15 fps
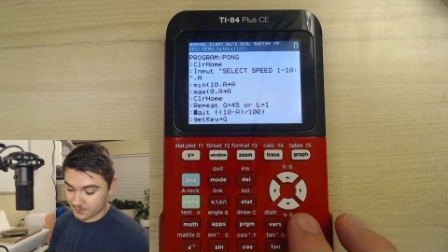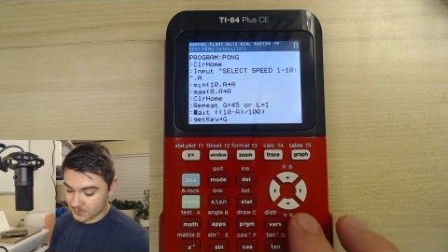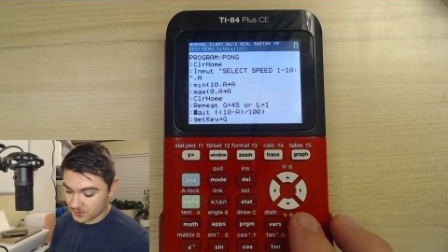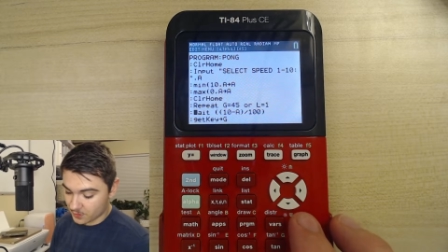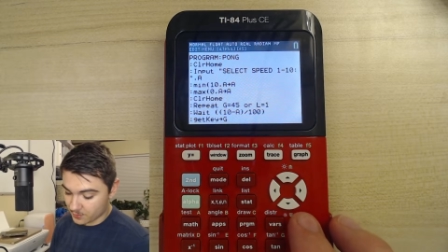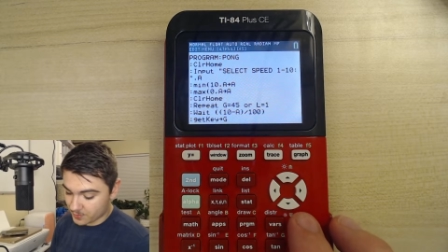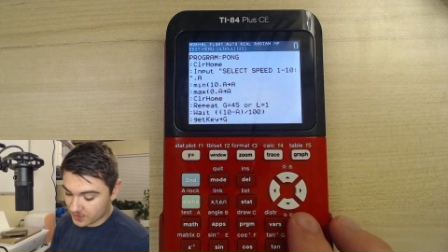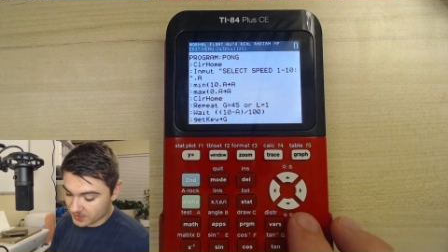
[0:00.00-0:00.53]

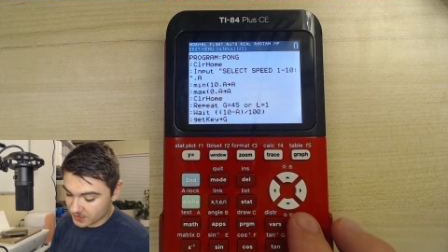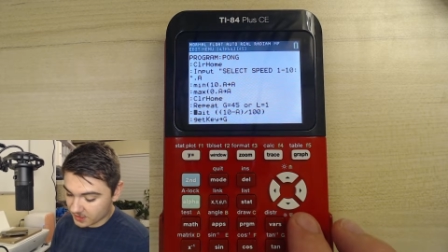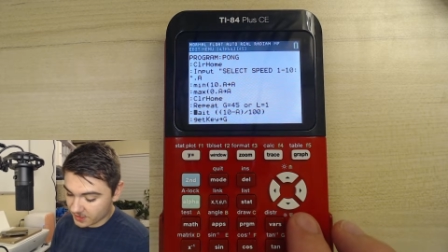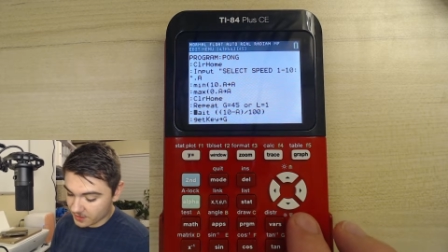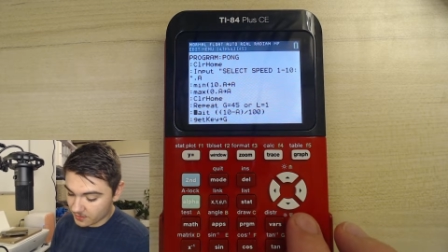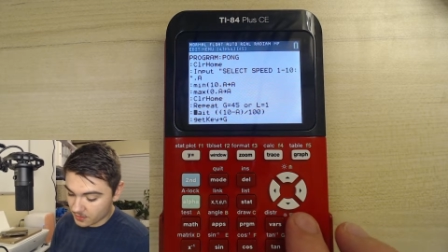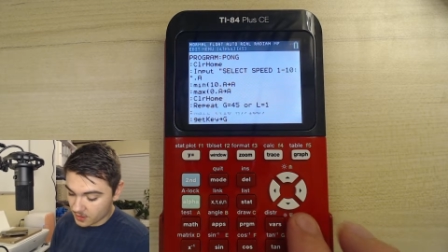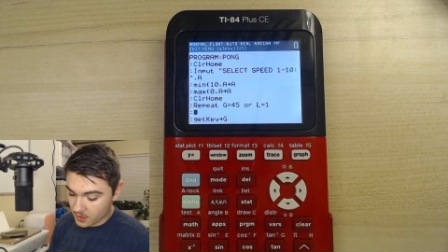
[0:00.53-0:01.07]
So press
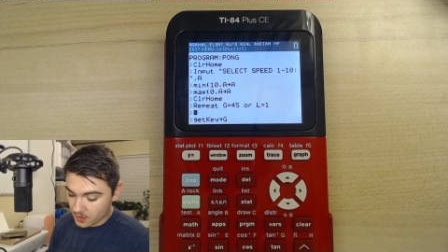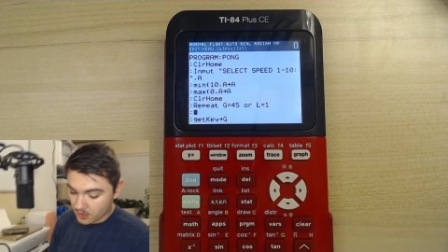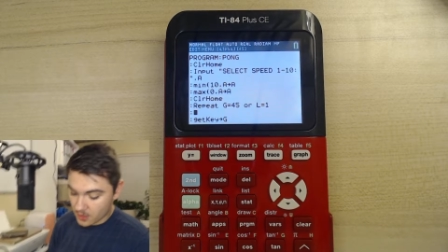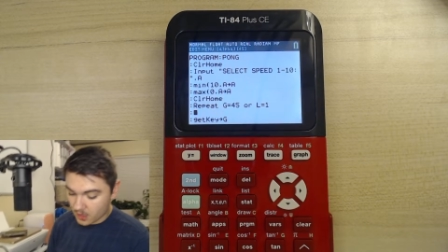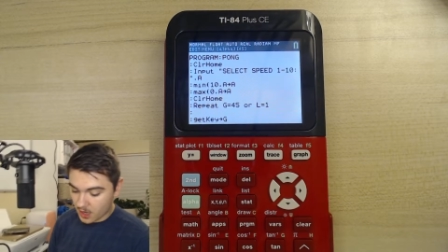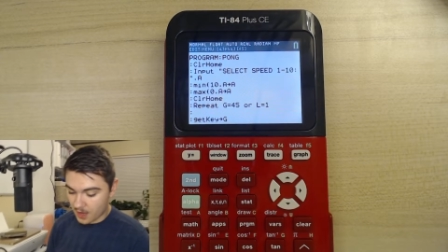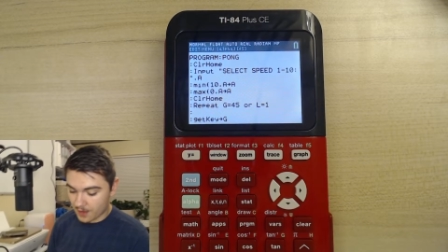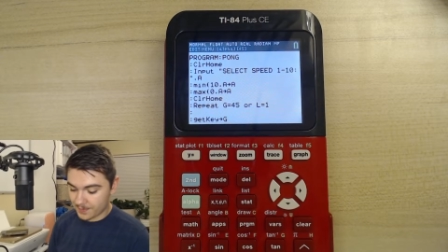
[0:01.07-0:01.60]
clear.
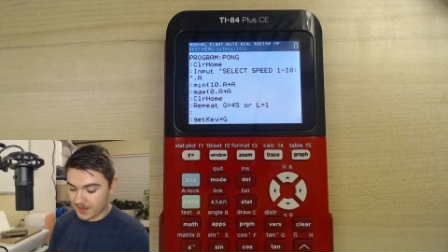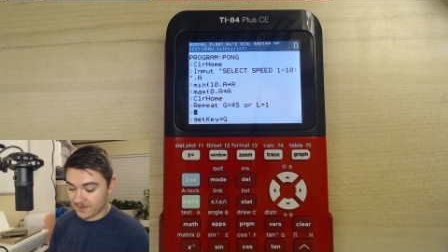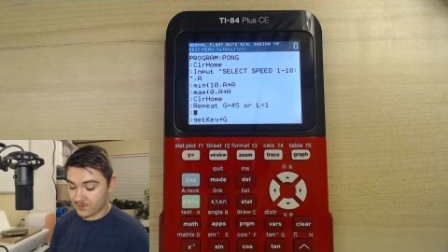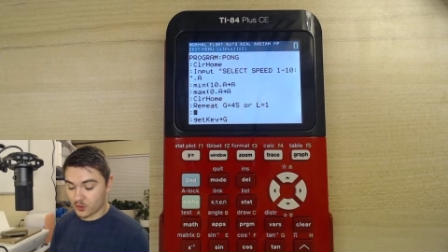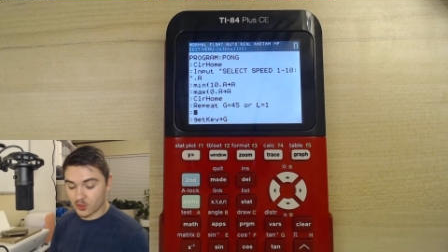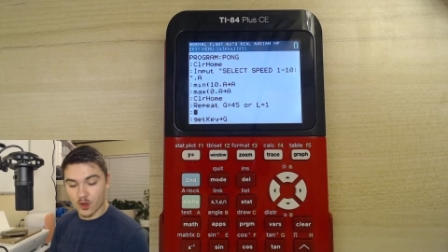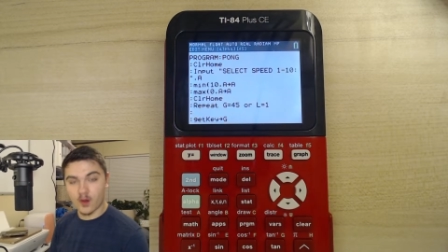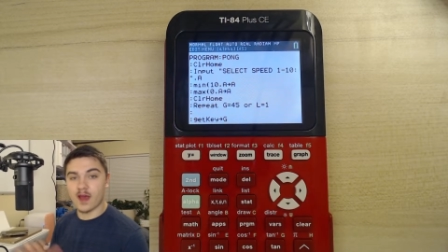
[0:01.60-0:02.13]
Um, if
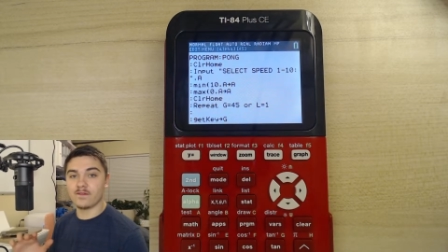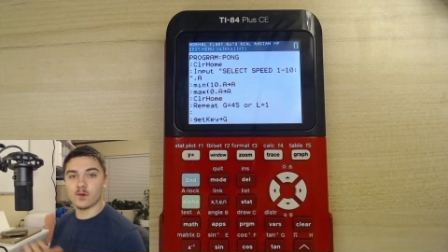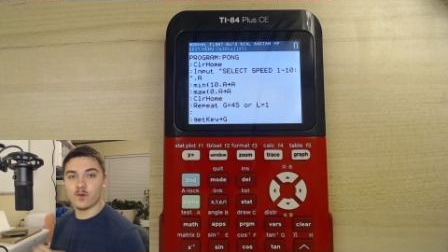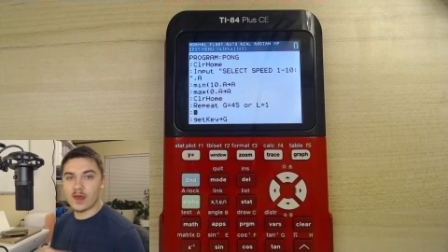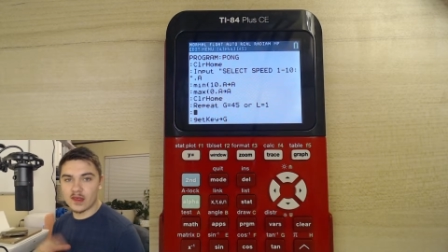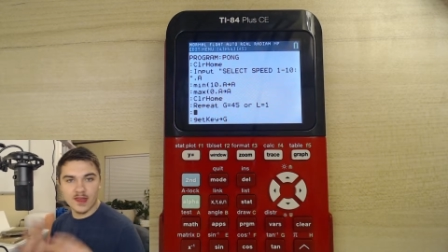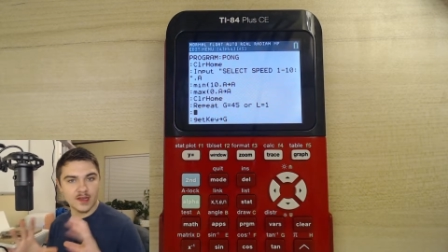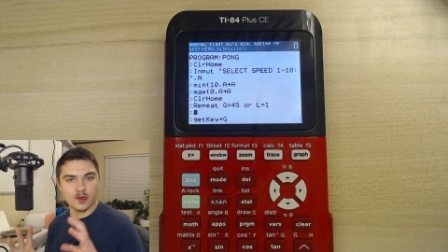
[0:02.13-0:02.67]
you don't have the
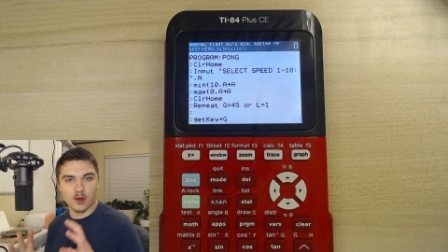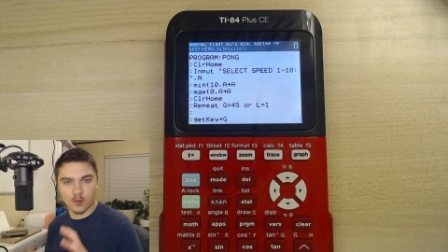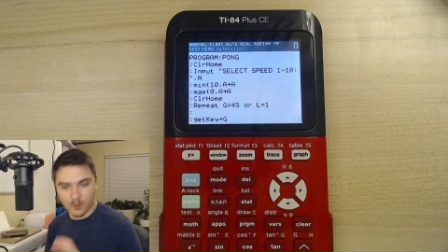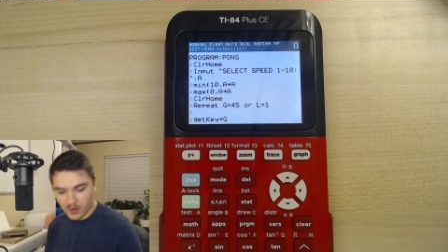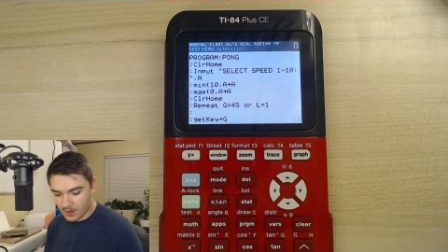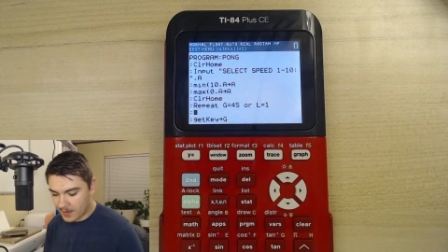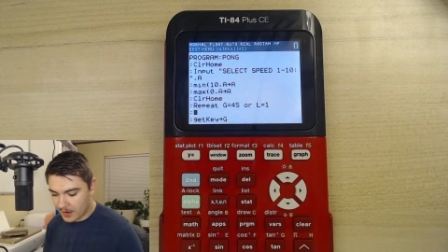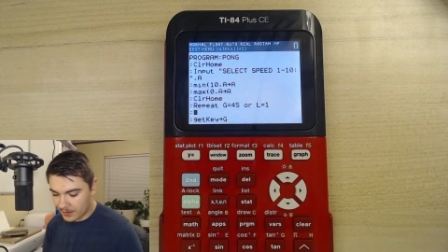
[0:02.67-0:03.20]
wait line, don't
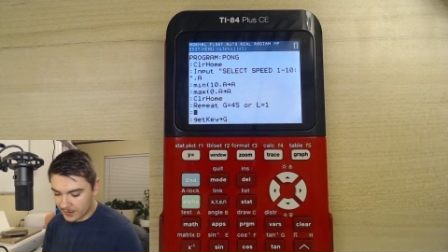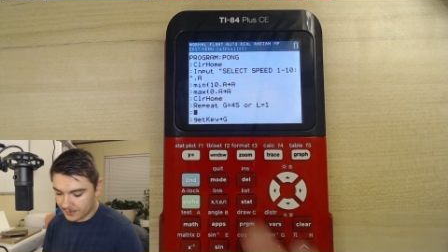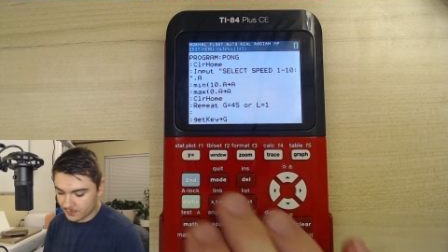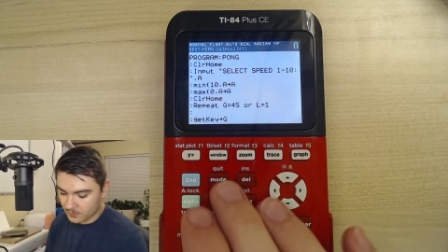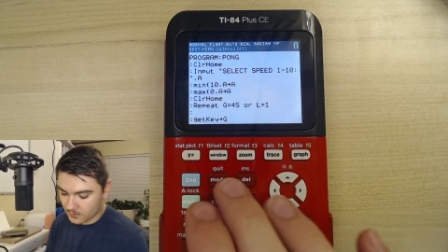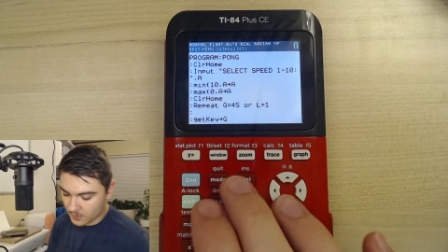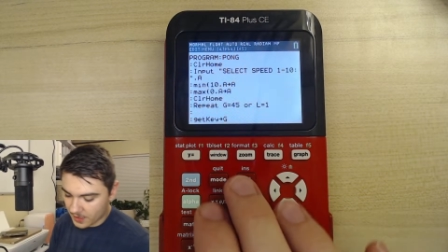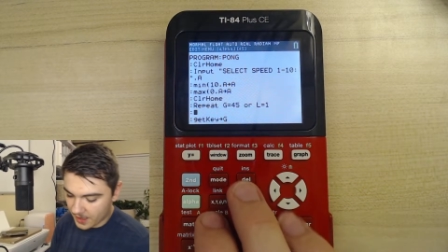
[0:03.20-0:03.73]
worry about it,
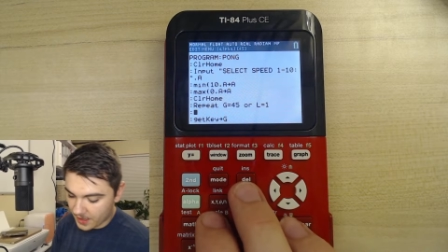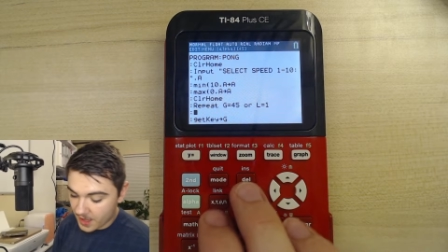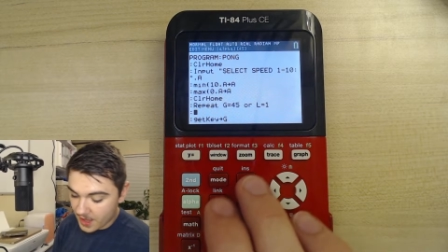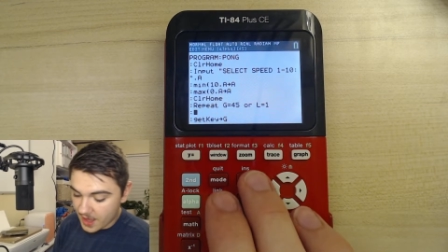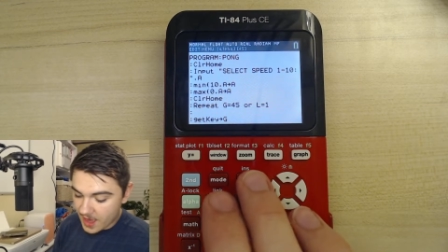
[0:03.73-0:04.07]
okay?